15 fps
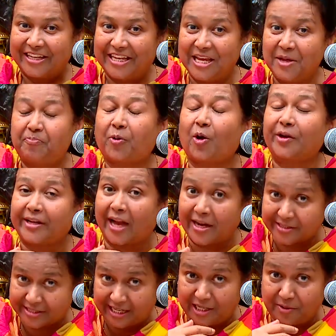He
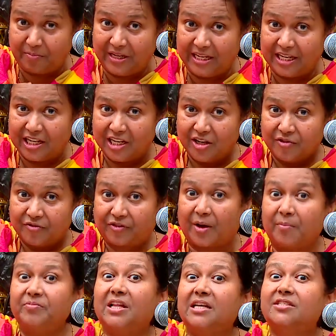protected me
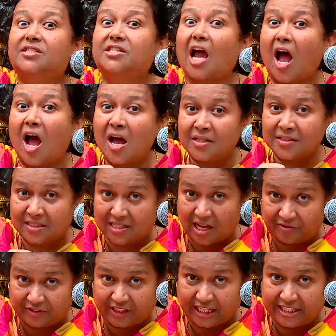from the jaws
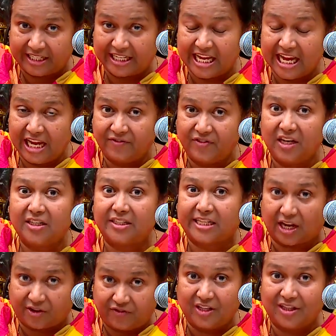of the evil
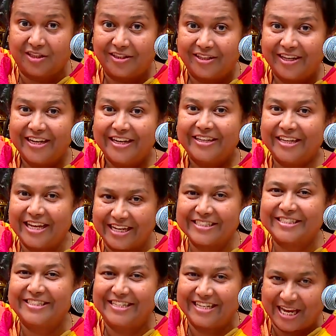devil.
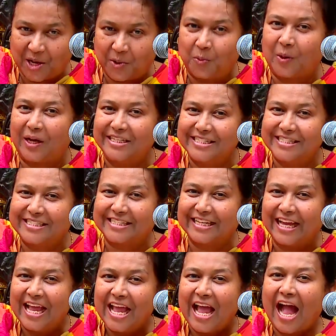Yes, dear ones.
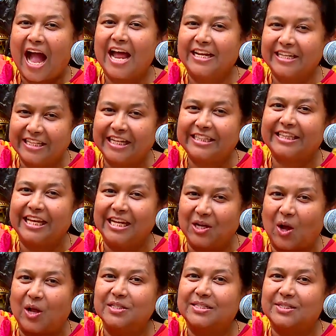Another thing
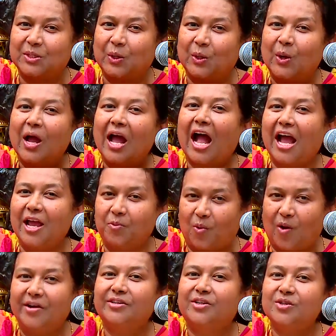also I
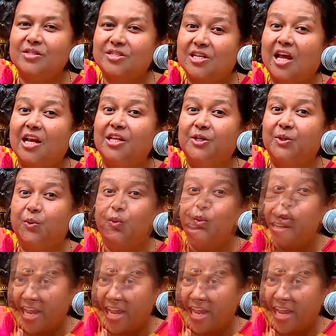want to tell you.